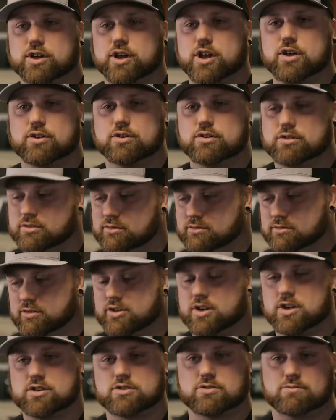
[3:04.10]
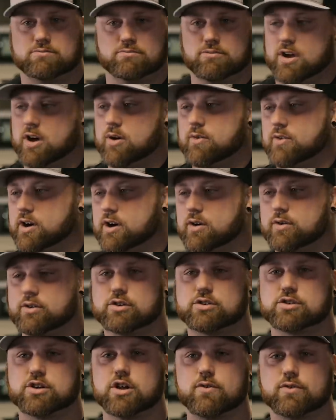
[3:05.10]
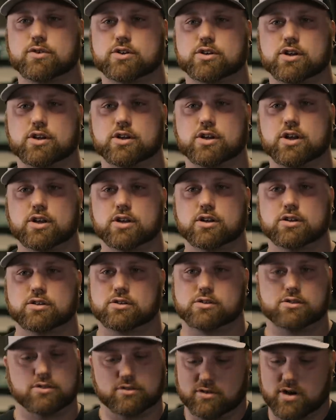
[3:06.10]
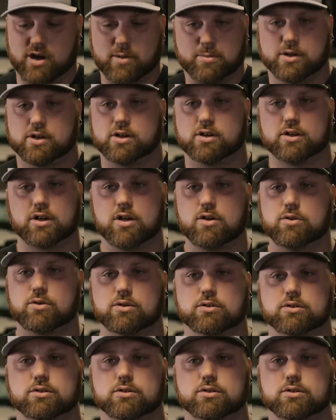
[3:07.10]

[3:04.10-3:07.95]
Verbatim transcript: together, sits over here on your shelf until you need it. You just drop it in and go.